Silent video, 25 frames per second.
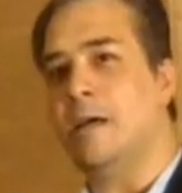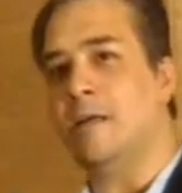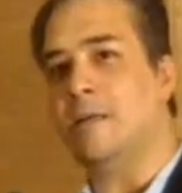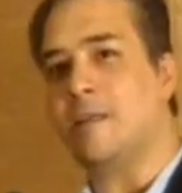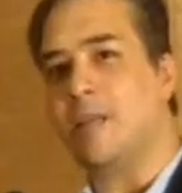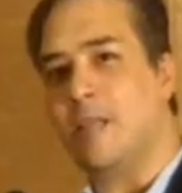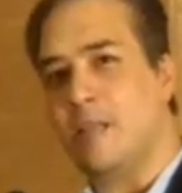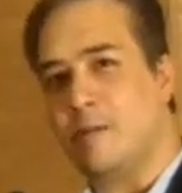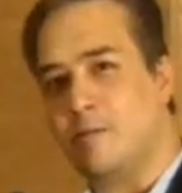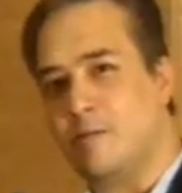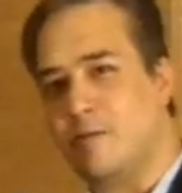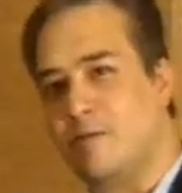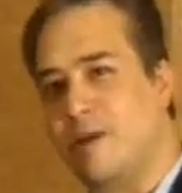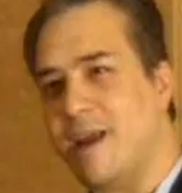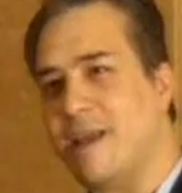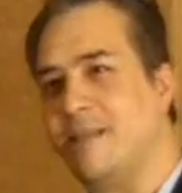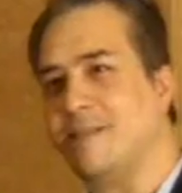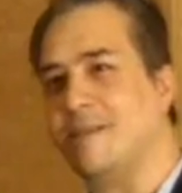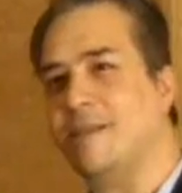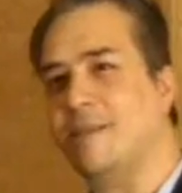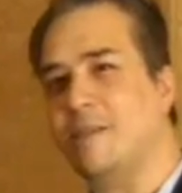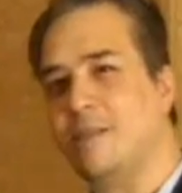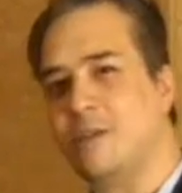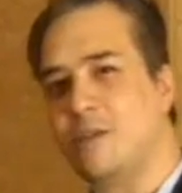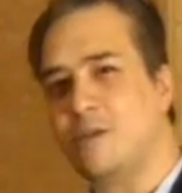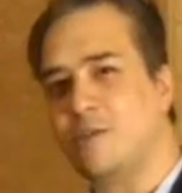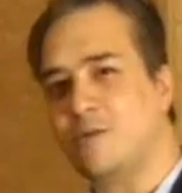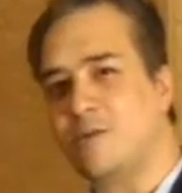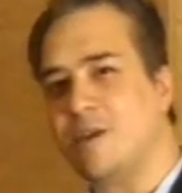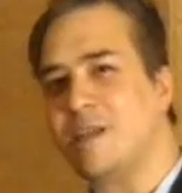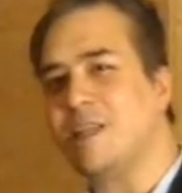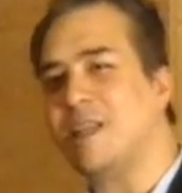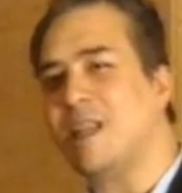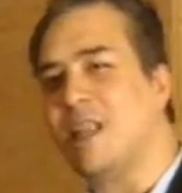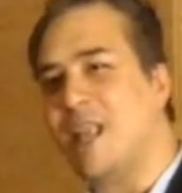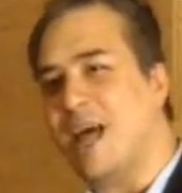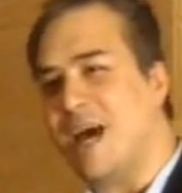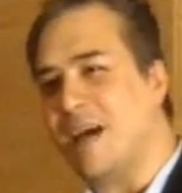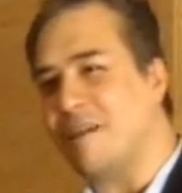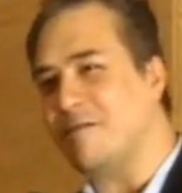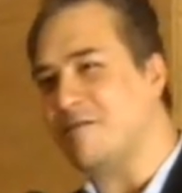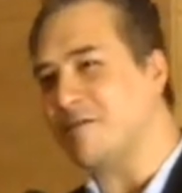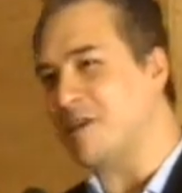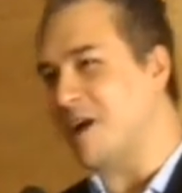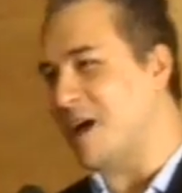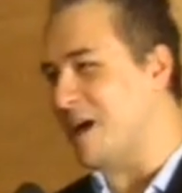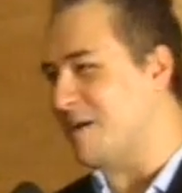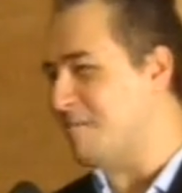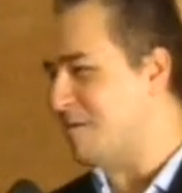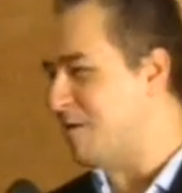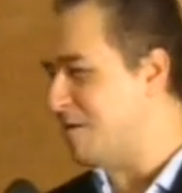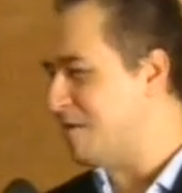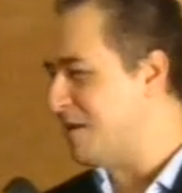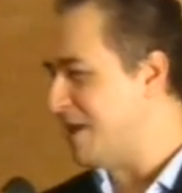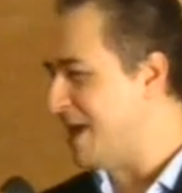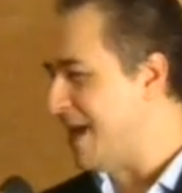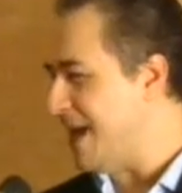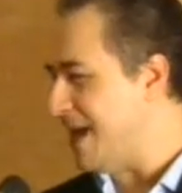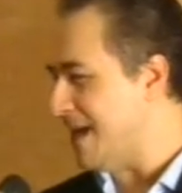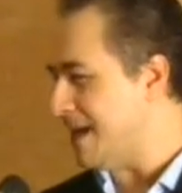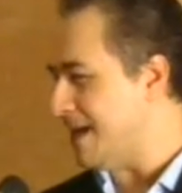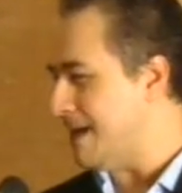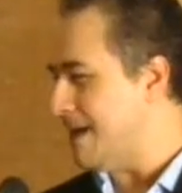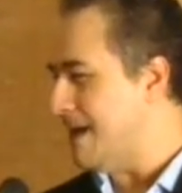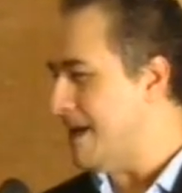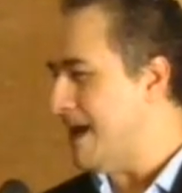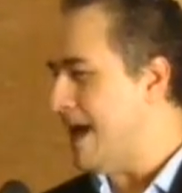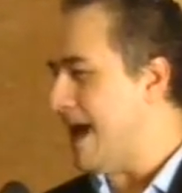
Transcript: celebrated during the lifetime of the king.